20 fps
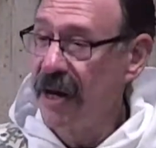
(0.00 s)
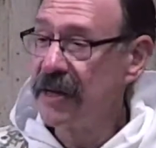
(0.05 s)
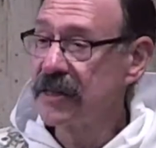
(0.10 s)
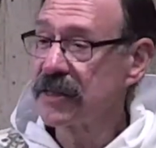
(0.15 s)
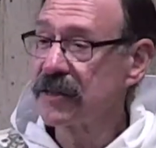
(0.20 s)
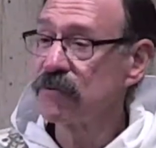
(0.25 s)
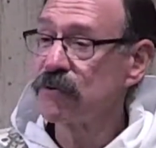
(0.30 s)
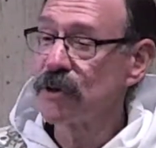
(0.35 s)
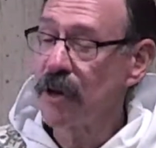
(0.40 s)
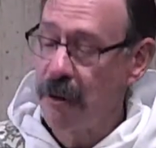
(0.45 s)

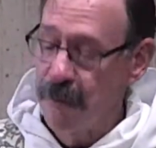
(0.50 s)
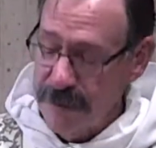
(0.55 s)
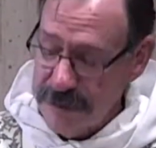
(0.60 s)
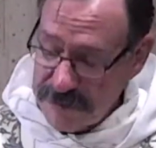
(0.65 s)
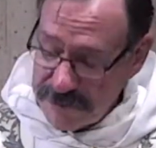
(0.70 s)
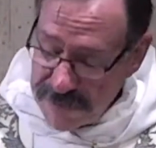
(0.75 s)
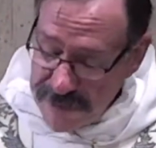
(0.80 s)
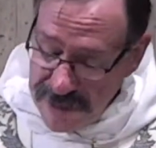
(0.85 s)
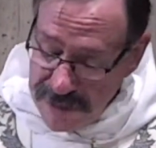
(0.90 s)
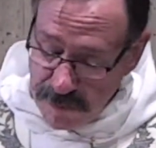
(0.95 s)
and was always
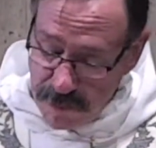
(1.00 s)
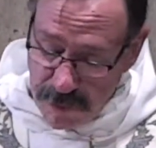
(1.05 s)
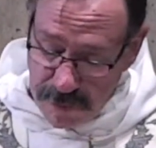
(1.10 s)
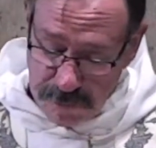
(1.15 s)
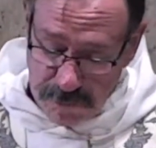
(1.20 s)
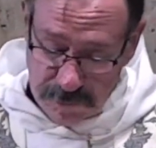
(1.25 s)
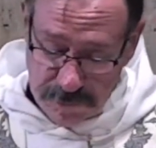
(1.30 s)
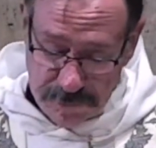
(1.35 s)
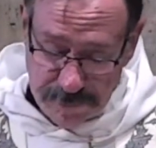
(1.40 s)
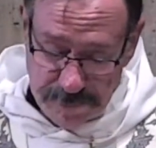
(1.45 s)
available,
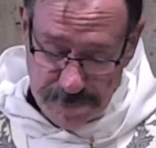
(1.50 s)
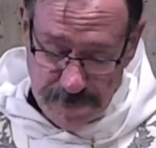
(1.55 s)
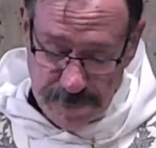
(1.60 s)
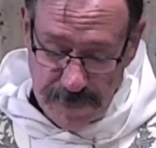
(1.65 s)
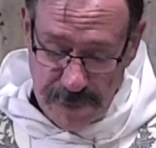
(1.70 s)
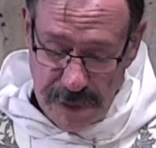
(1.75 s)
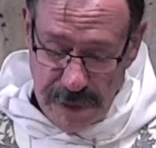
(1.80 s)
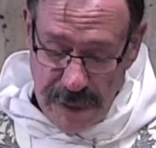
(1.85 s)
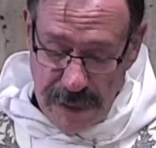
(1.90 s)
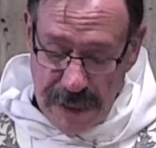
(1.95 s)

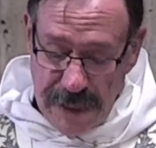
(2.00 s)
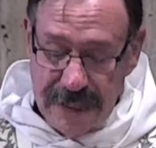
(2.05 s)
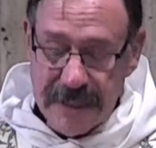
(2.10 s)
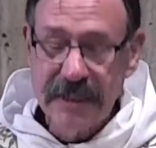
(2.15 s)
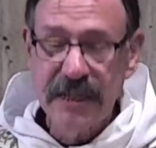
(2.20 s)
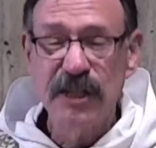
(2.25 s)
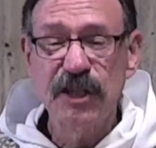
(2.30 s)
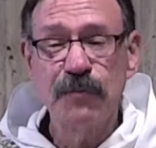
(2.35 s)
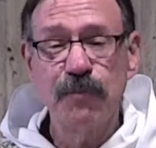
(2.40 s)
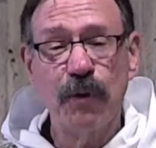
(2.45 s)
liked to
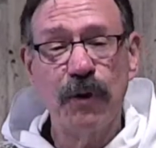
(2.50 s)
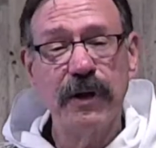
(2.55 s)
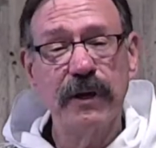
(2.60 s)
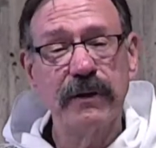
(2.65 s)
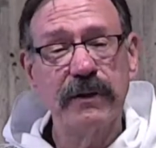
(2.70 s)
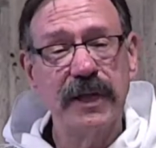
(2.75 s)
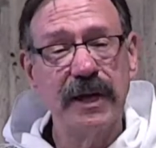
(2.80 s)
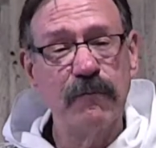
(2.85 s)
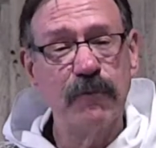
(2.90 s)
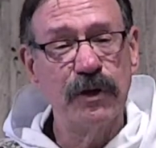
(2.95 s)
spoil
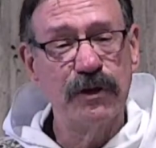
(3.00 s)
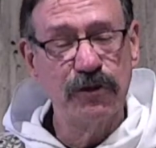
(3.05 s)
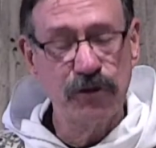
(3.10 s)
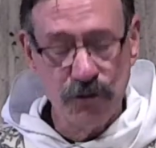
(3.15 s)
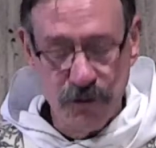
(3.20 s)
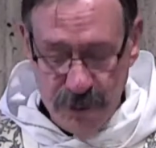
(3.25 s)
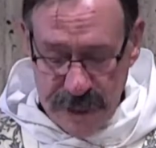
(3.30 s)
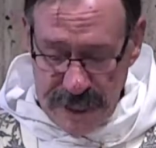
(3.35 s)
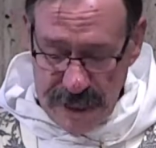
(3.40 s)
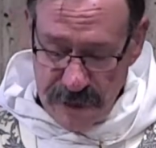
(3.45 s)
them with
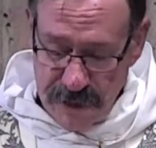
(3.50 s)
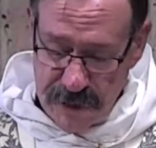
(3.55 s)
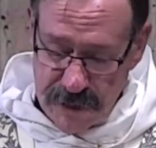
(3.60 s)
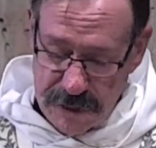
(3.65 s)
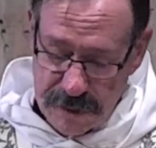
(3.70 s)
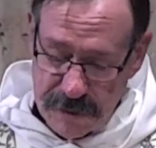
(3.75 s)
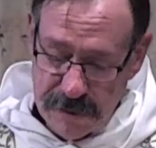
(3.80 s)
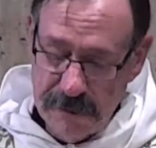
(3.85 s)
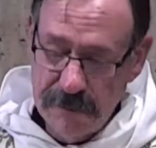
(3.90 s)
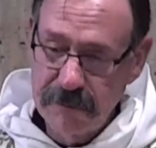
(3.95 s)
treats